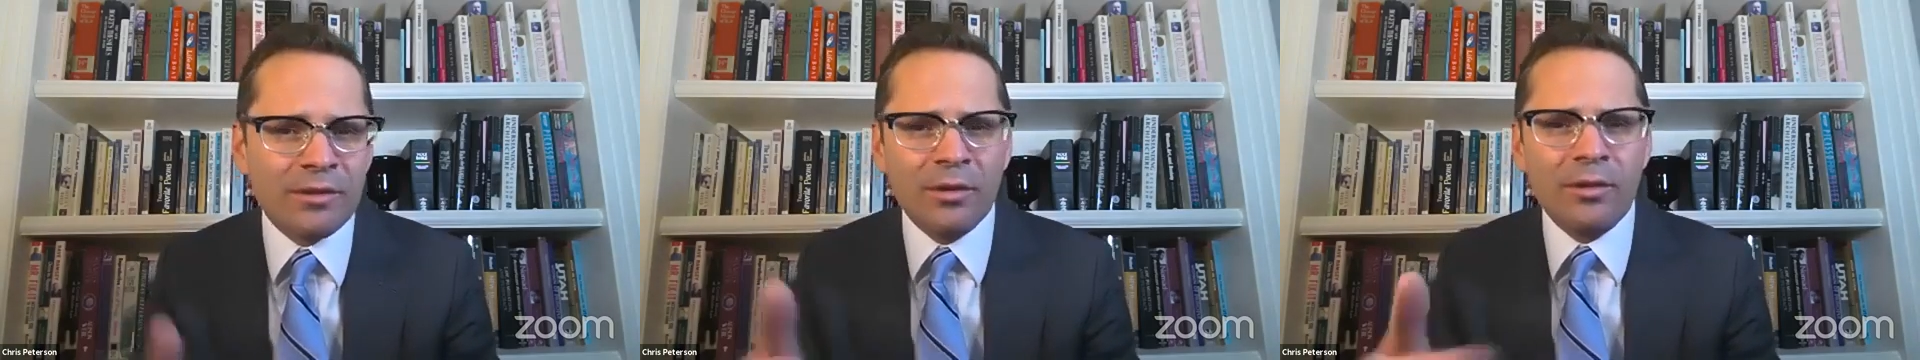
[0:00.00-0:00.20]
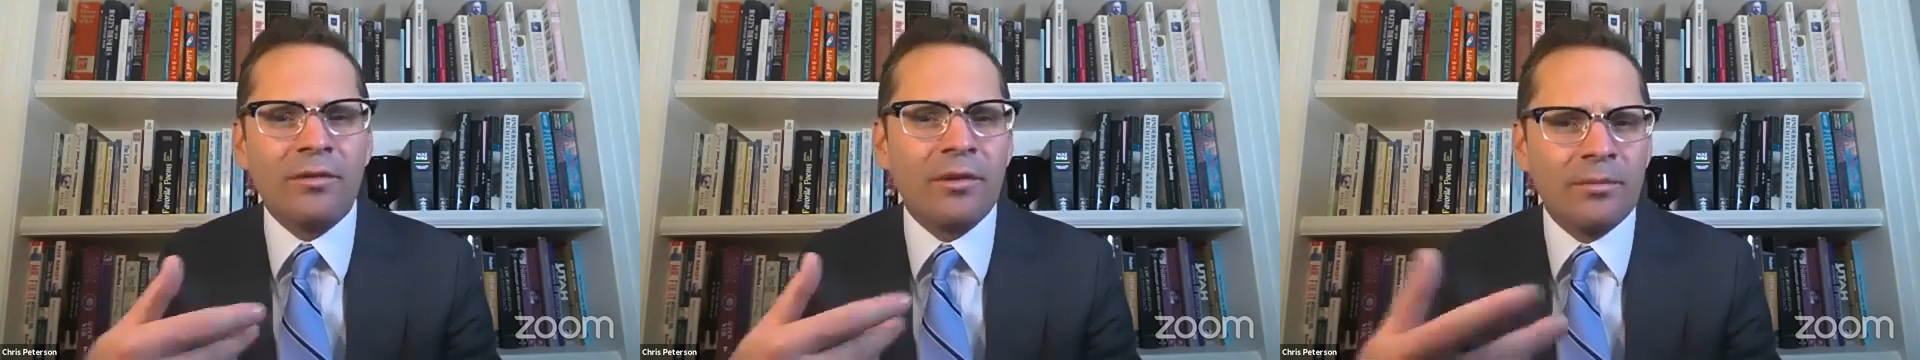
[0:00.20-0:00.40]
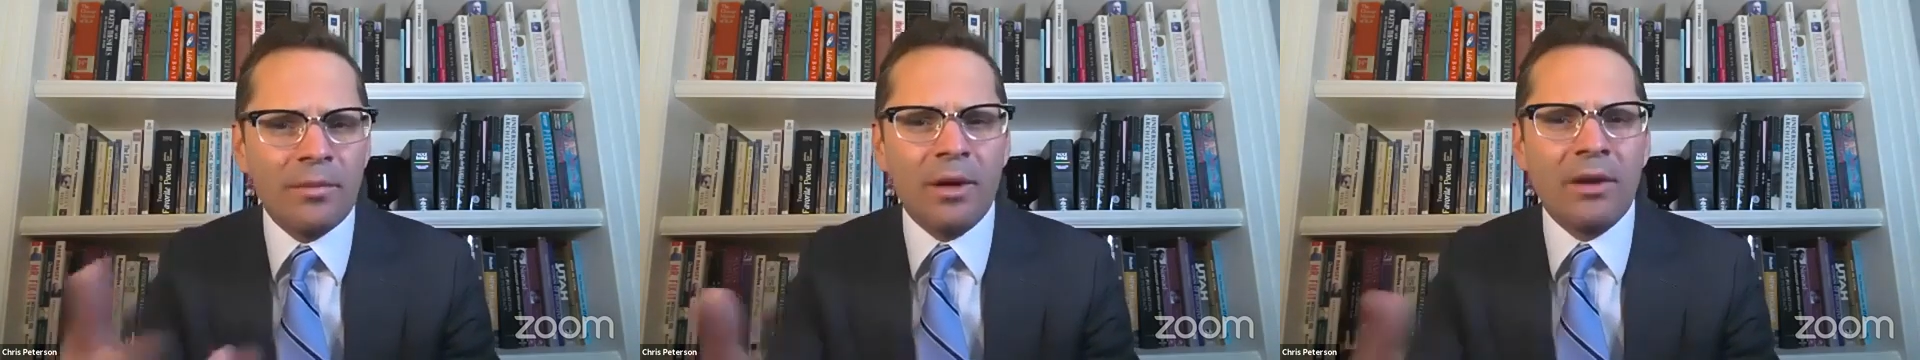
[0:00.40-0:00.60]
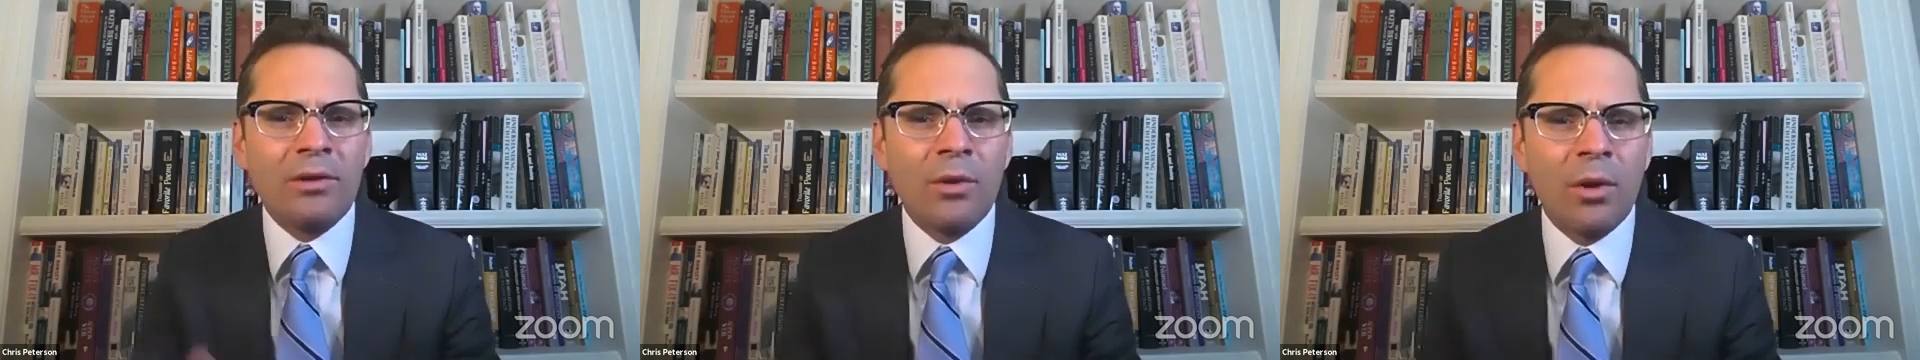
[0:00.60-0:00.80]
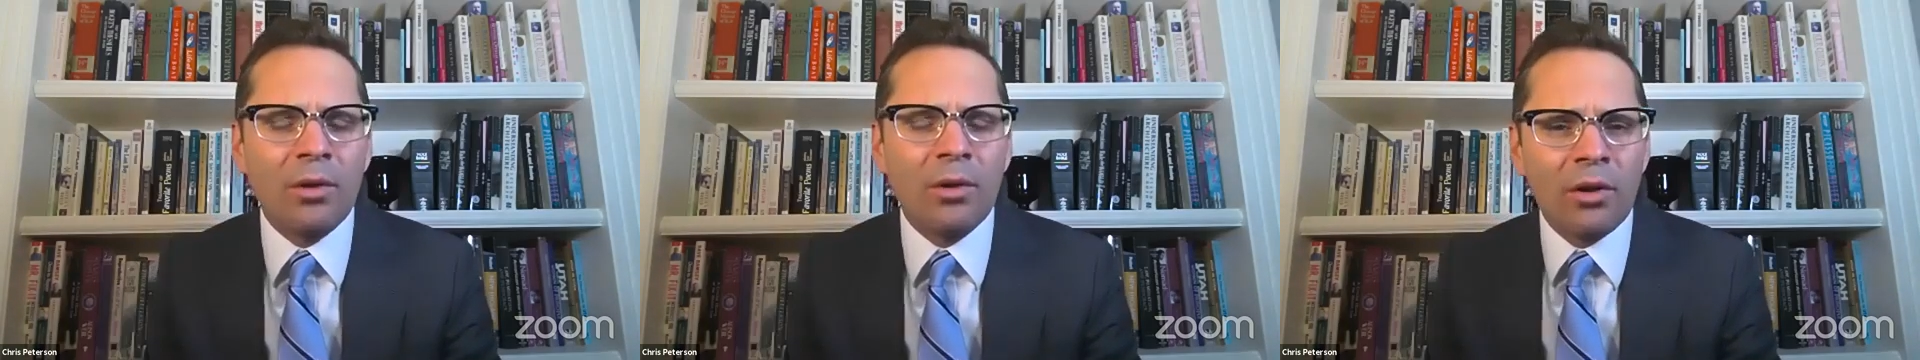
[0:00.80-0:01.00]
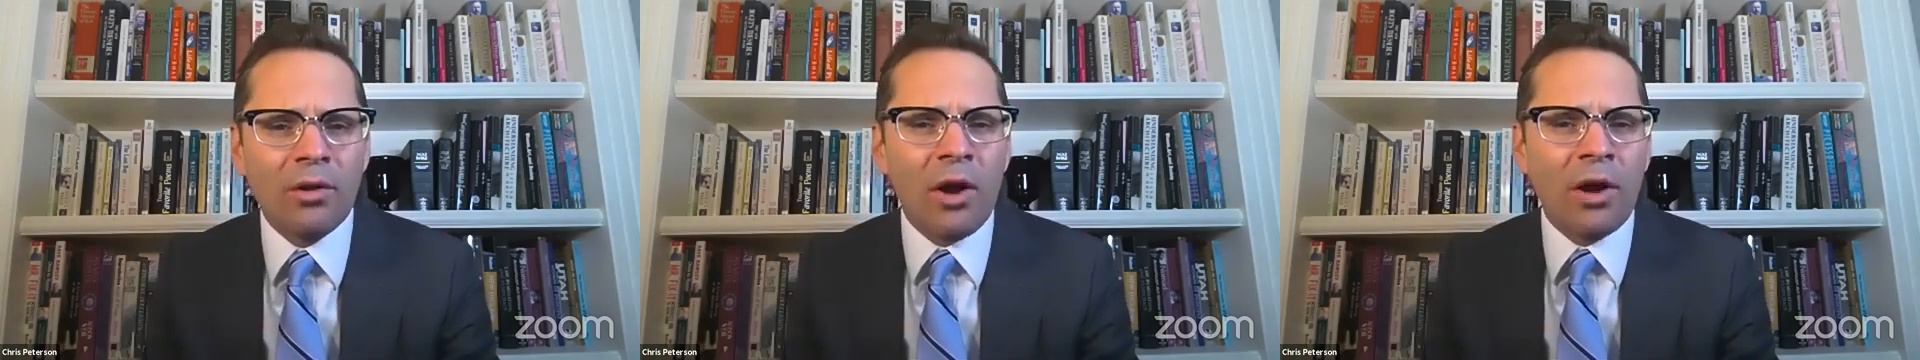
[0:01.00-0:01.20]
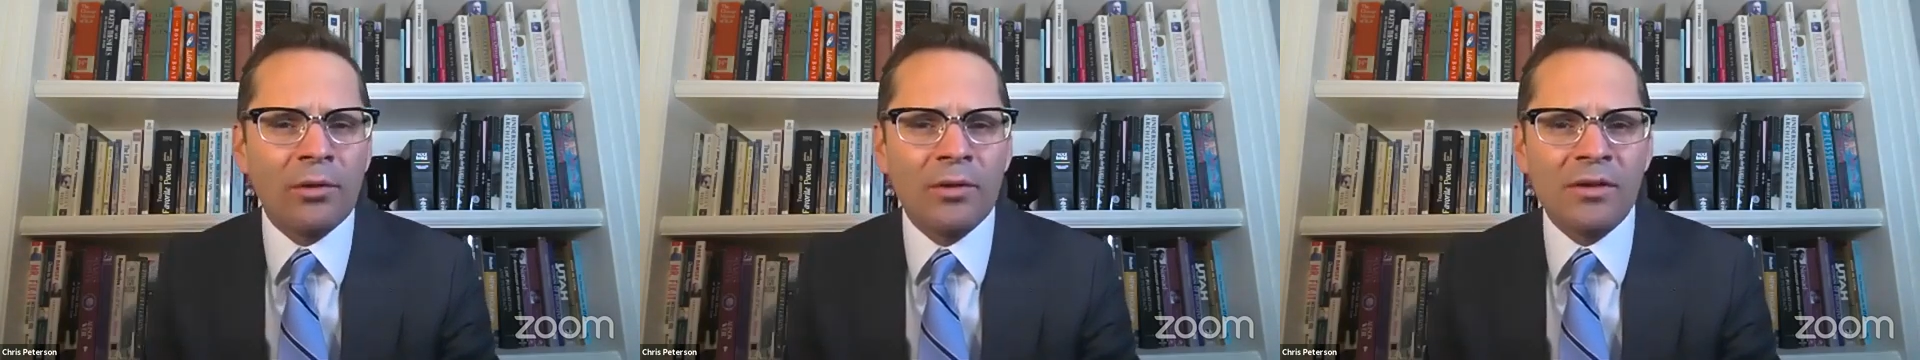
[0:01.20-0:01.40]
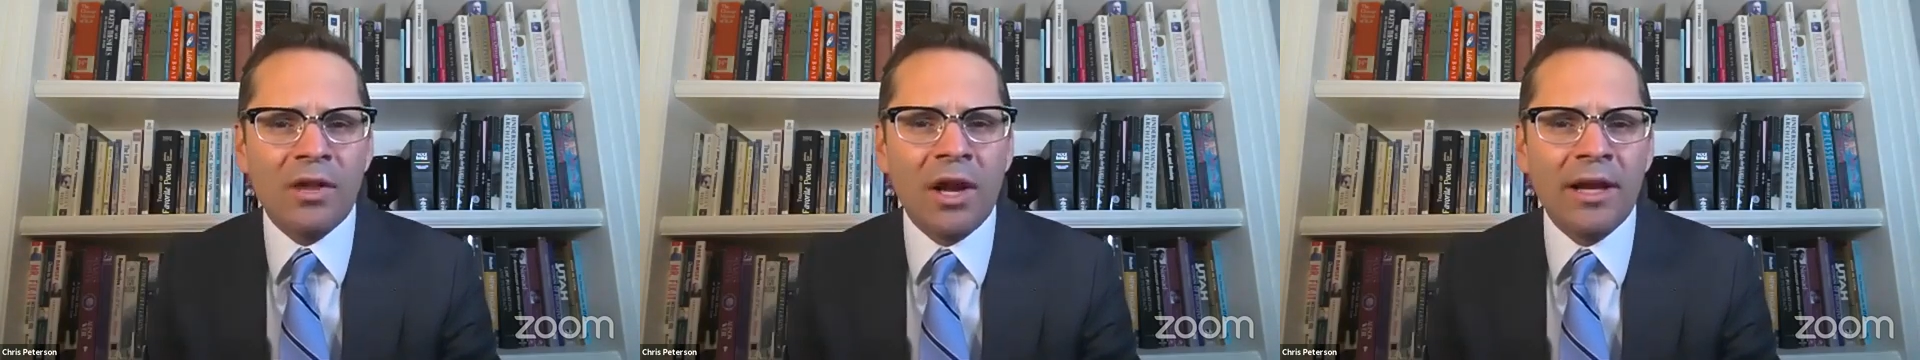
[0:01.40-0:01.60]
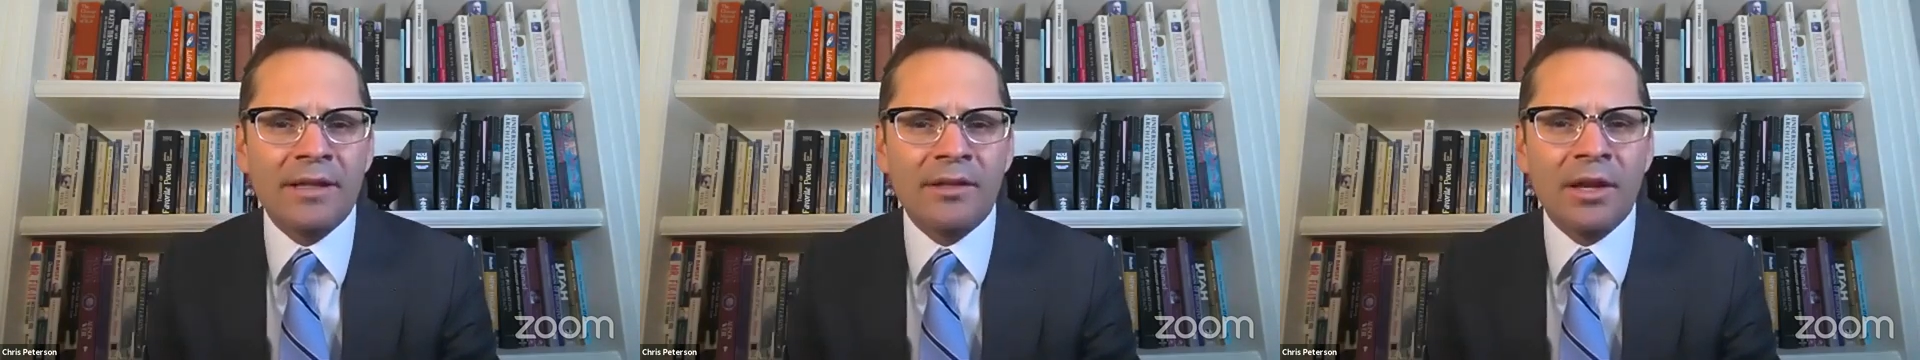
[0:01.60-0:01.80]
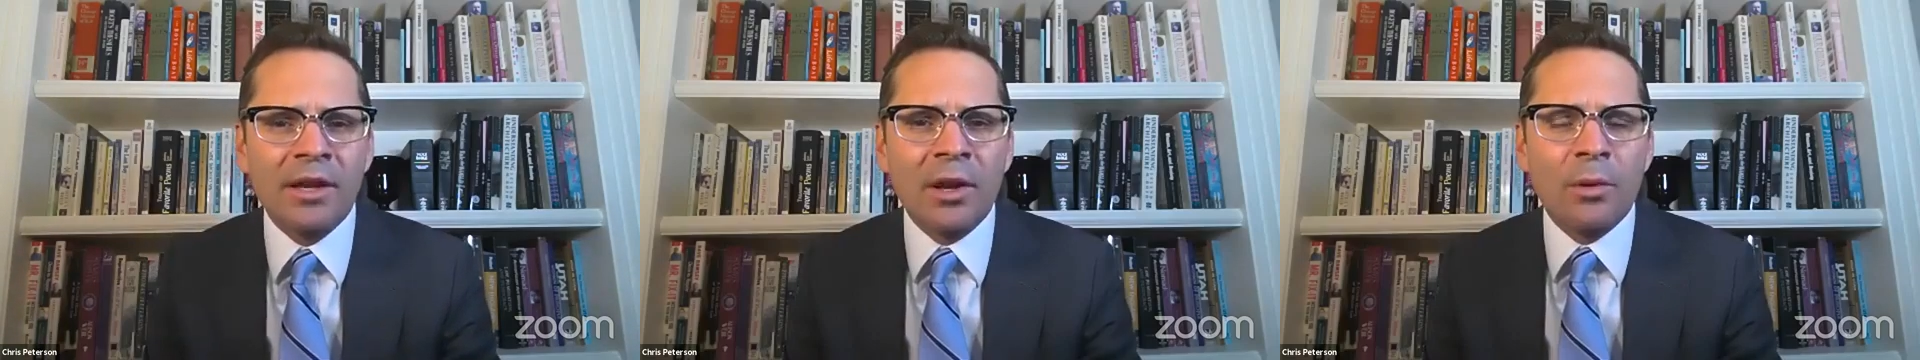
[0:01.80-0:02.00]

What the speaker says: sort of along those lines